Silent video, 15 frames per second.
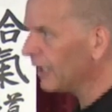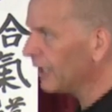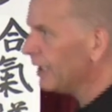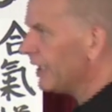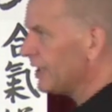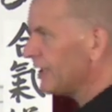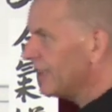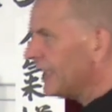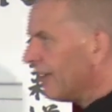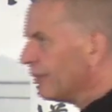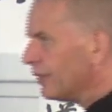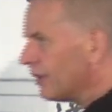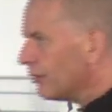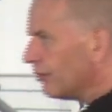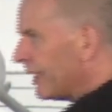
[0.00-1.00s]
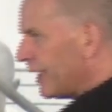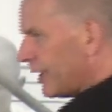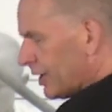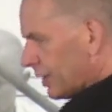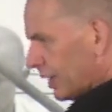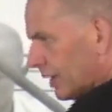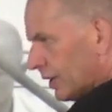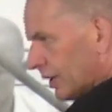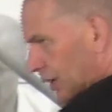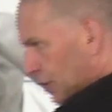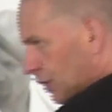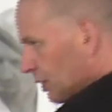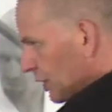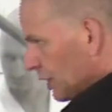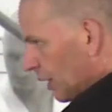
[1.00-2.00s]
it's never a reach. I'll do
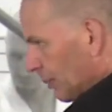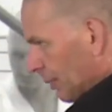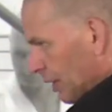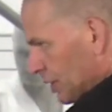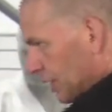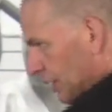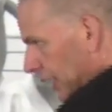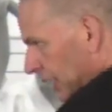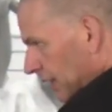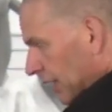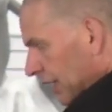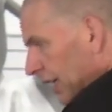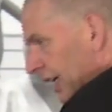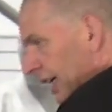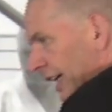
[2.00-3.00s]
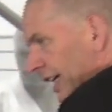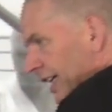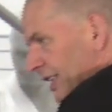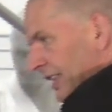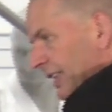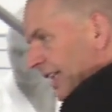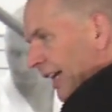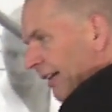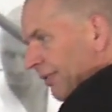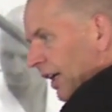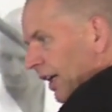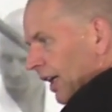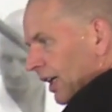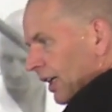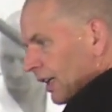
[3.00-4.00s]
slow motion now. It's
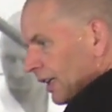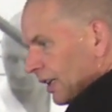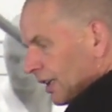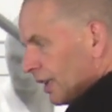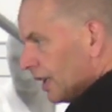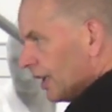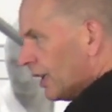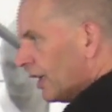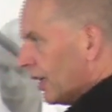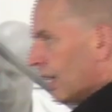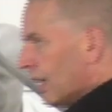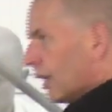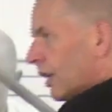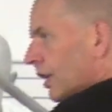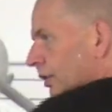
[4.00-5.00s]
never a